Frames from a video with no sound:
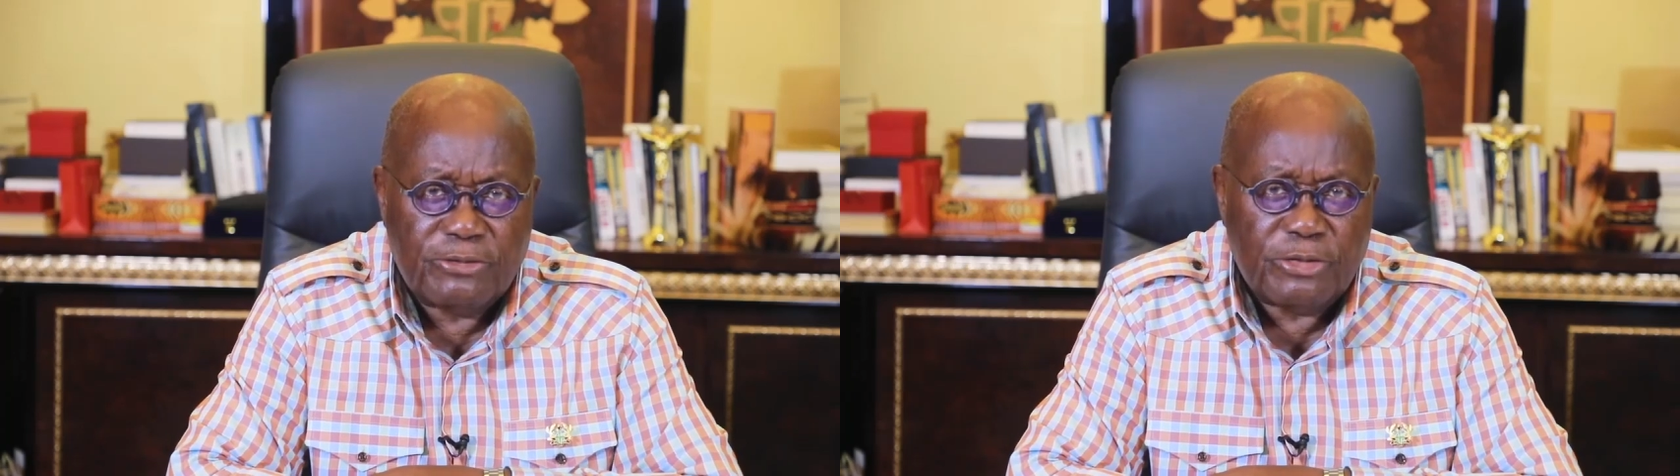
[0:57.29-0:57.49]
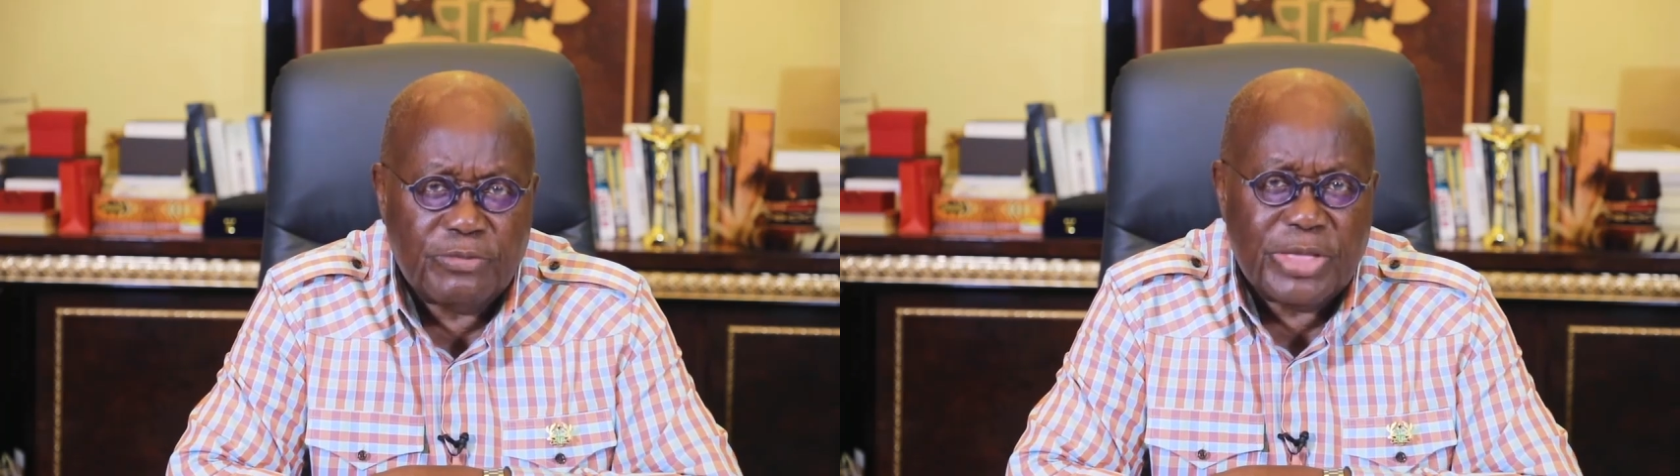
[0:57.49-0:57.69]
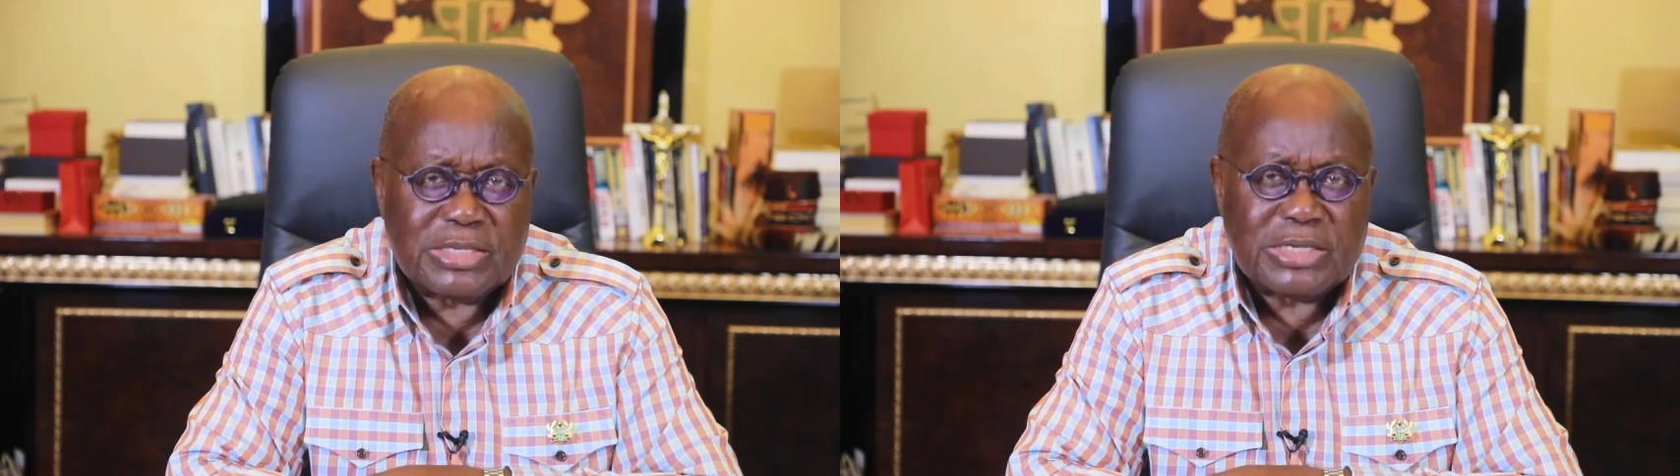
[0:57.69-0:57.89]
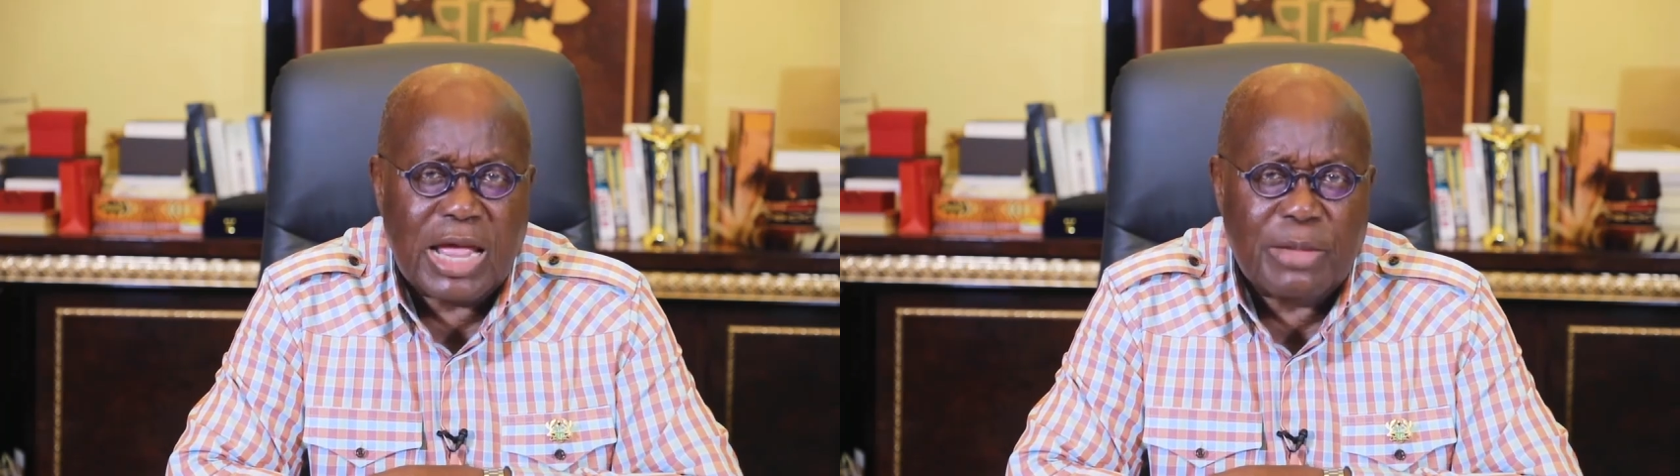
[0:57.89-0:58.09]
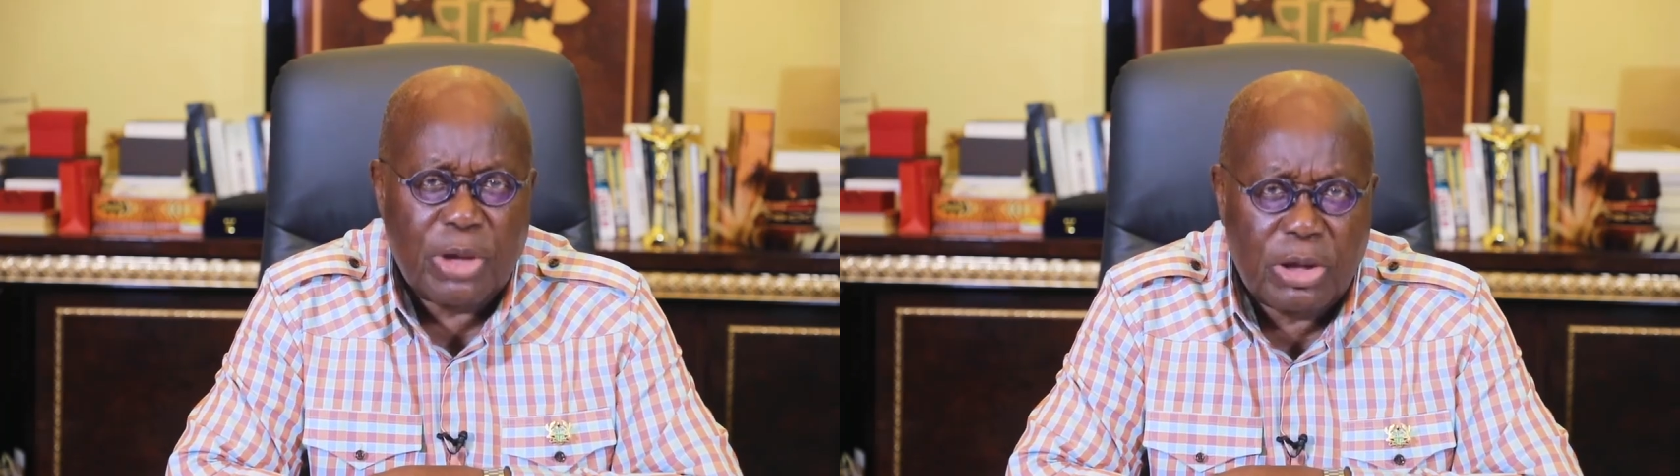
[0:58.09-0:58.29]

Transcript: from that time